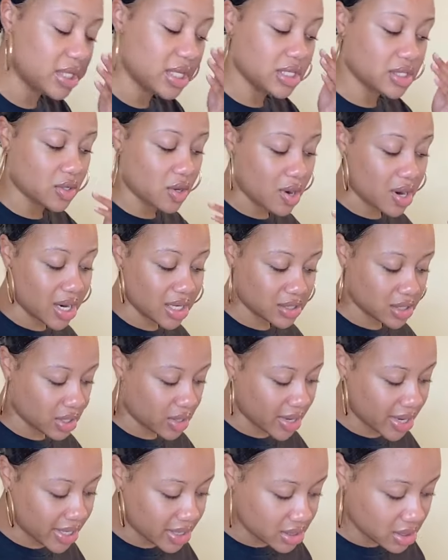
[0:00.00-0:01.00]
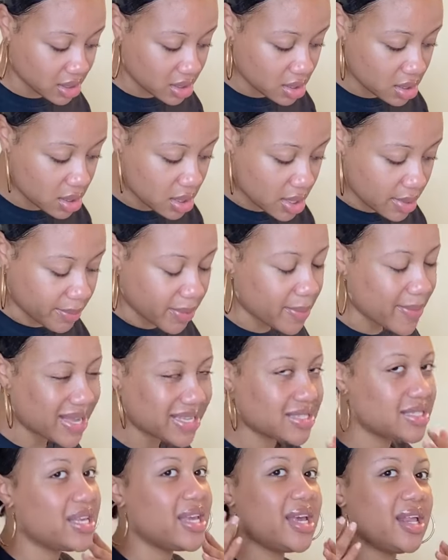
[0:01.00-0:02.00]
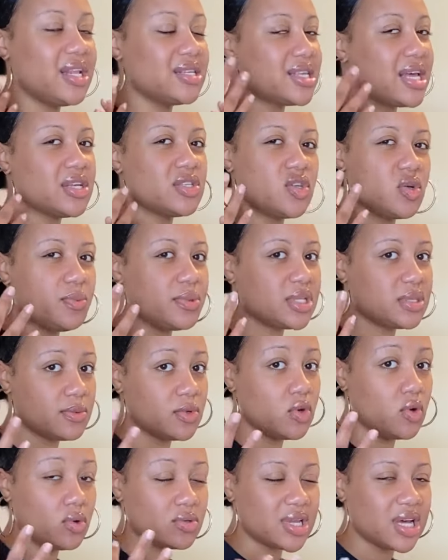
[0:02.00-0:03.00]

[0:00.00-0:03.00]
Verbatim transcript: these scars are crazy. But my skin is like super smooth,